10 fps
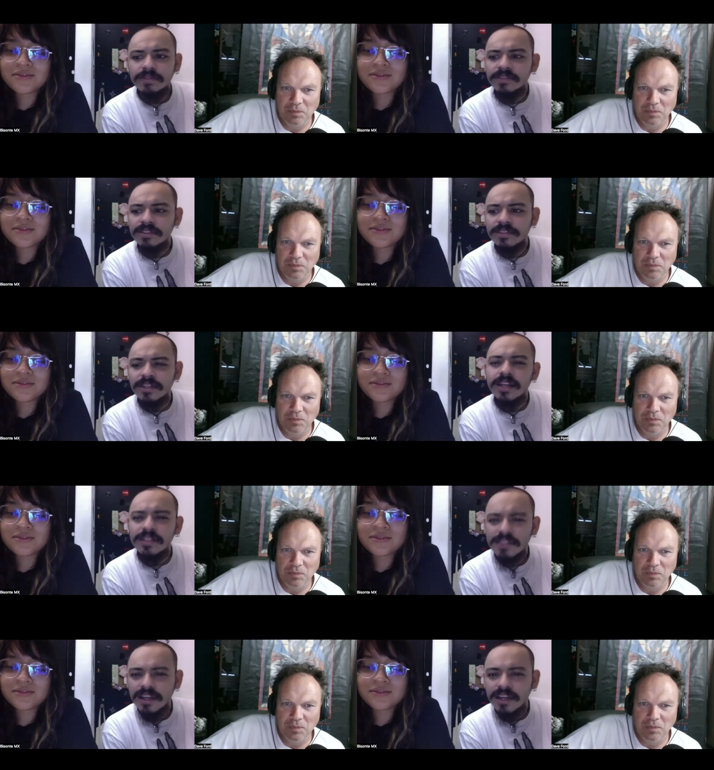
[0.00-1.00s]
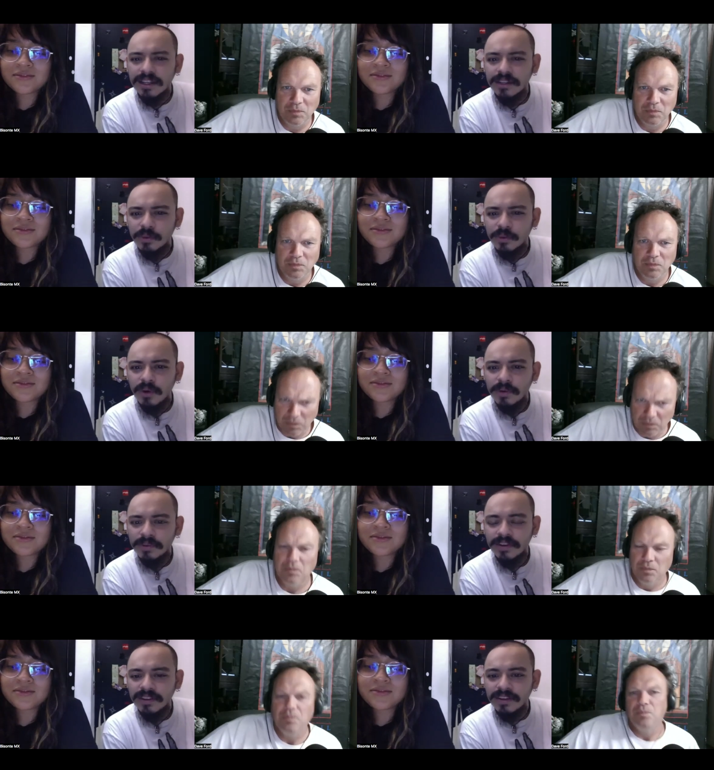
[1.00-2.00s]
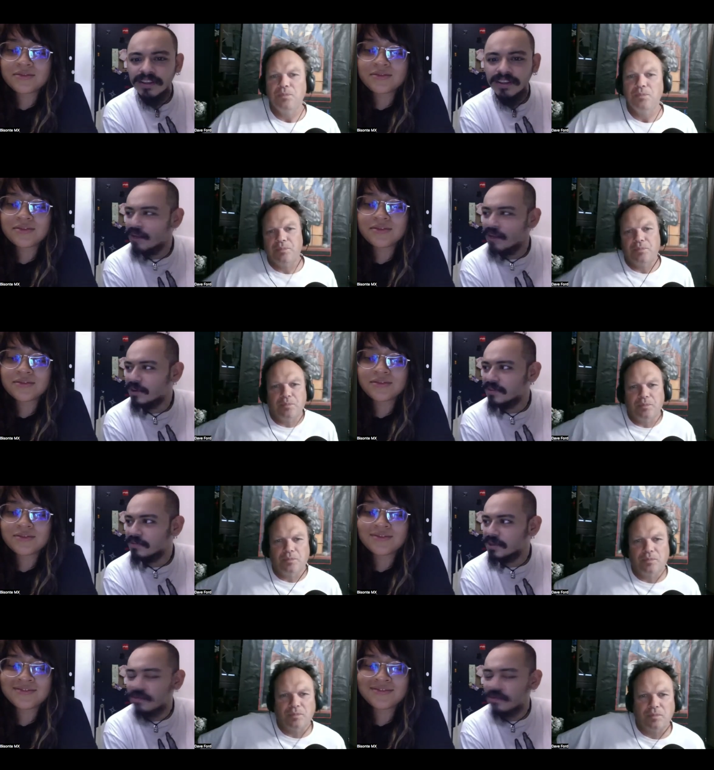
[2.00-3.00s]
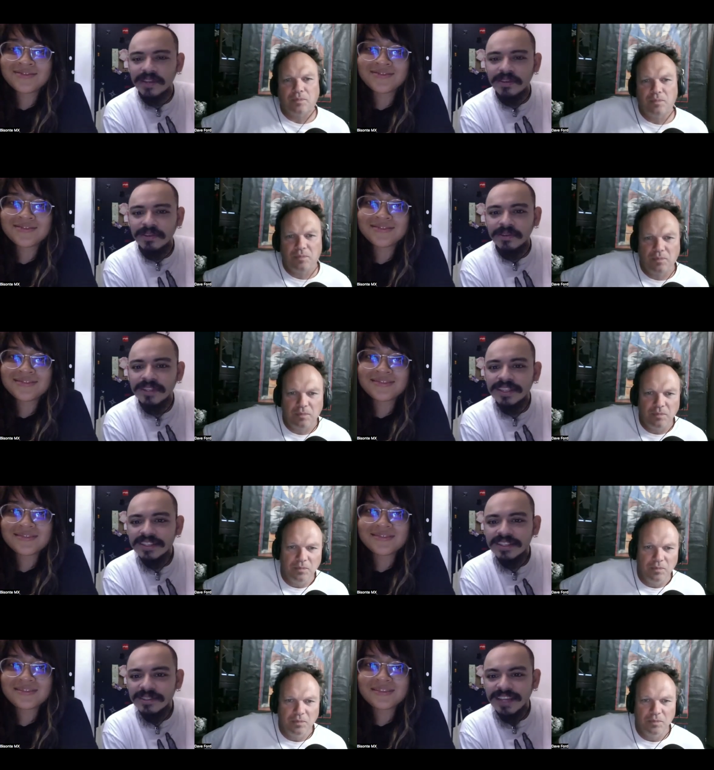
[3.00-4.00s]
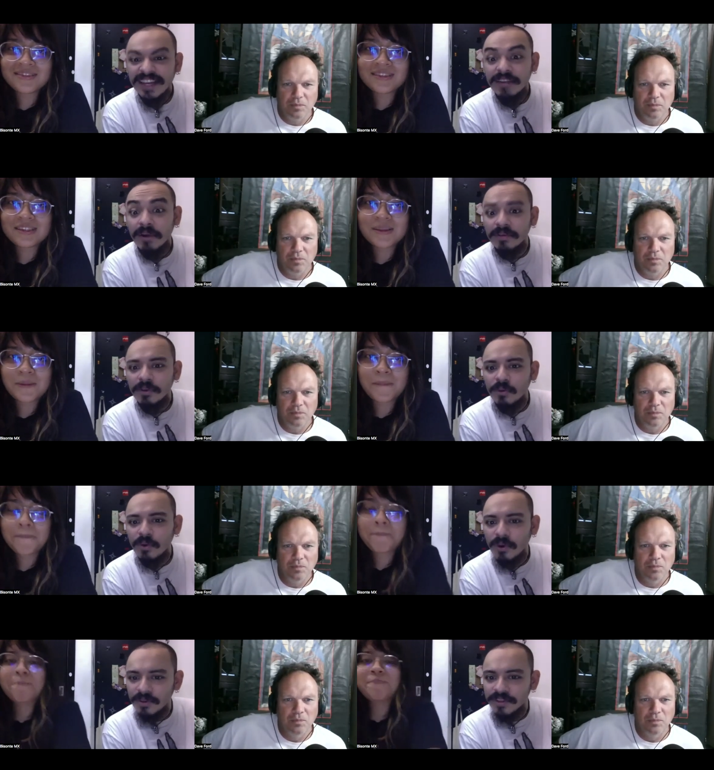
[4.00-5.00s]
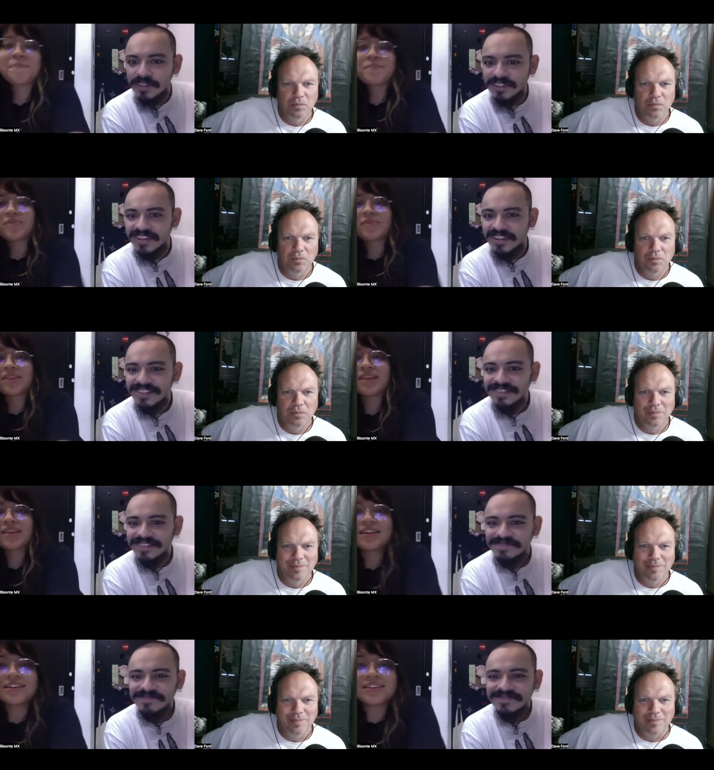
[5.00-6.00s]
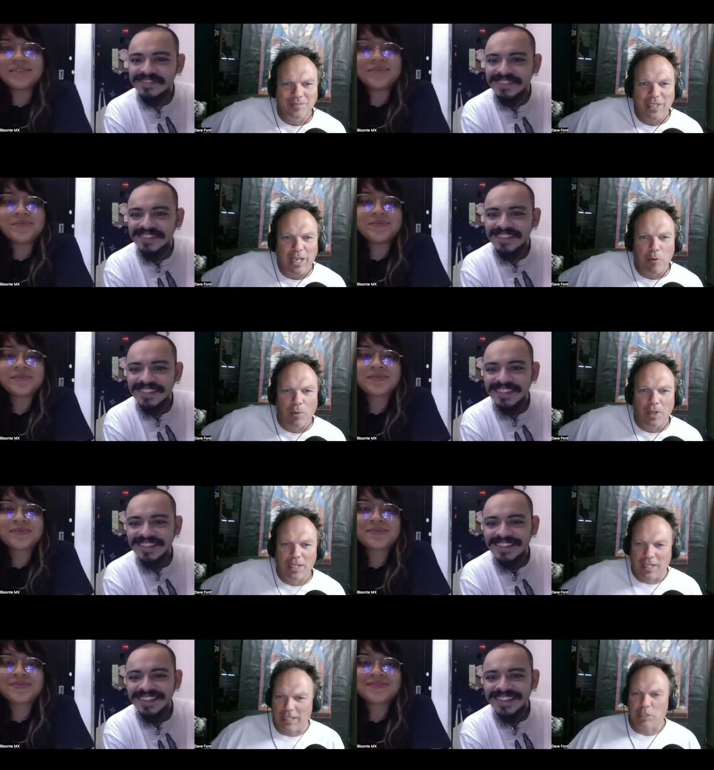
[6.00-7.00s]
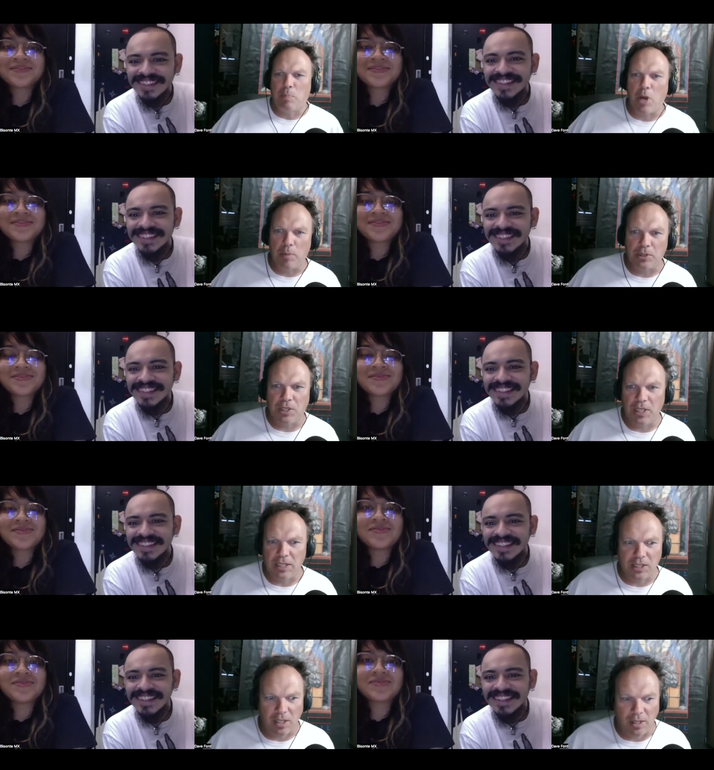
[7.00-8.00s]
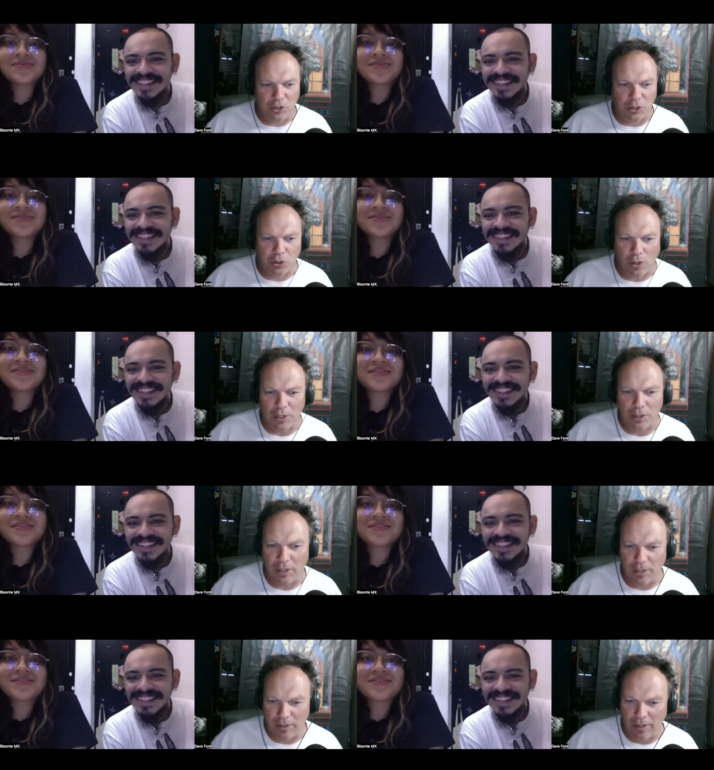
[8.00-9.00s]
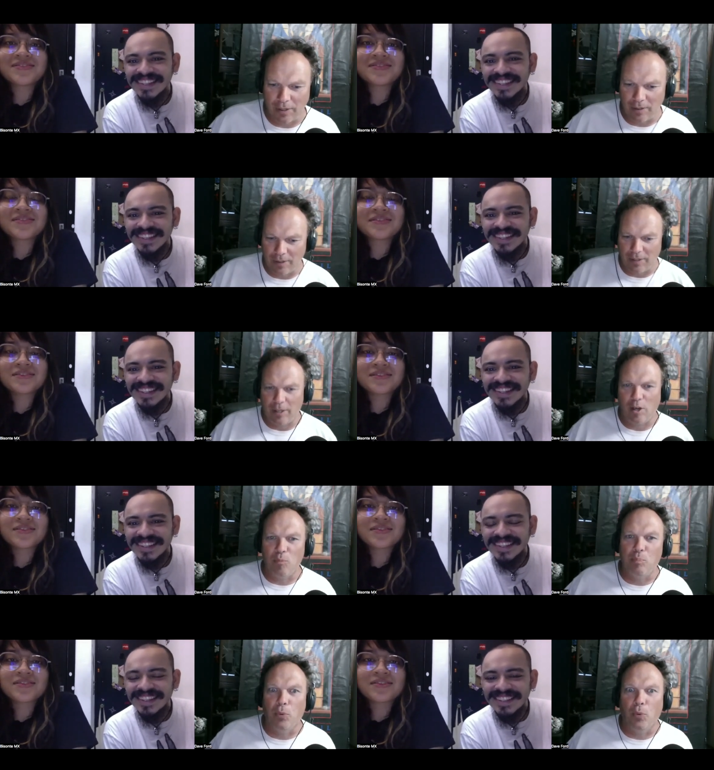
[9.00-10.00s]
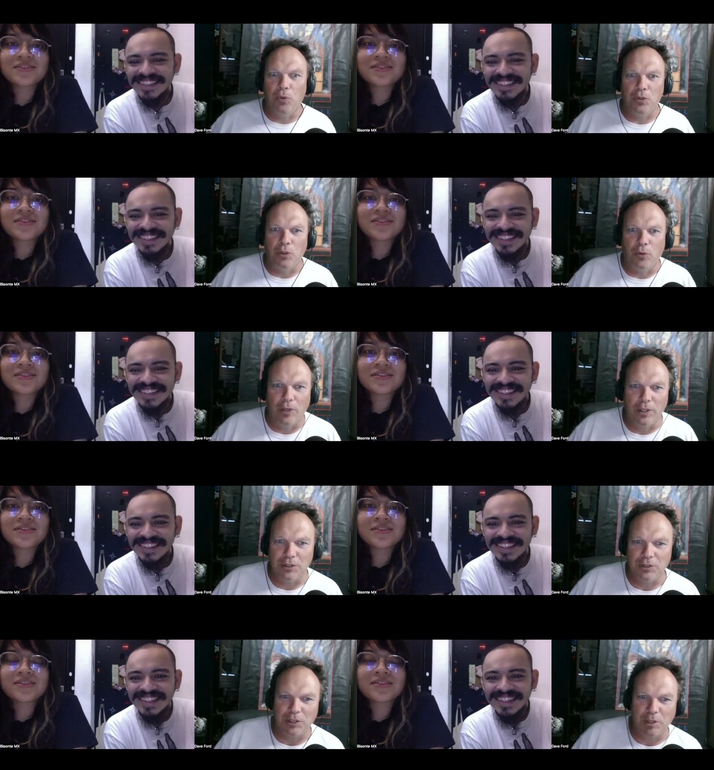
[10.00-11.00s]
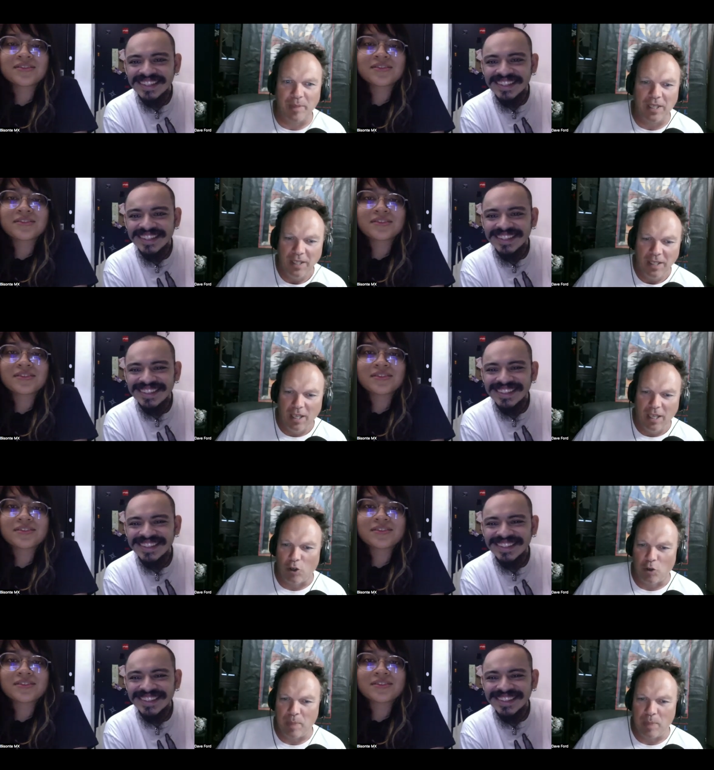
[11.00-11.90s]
Speaker 1: sludge uh, duo, and uh, yeah, we're we're trying to to get around the world, you know.
Speaker 2: Yeah, well, that, that's the purpose of this. Uh, just trying to uh, broaden horizons. I mean, a lot of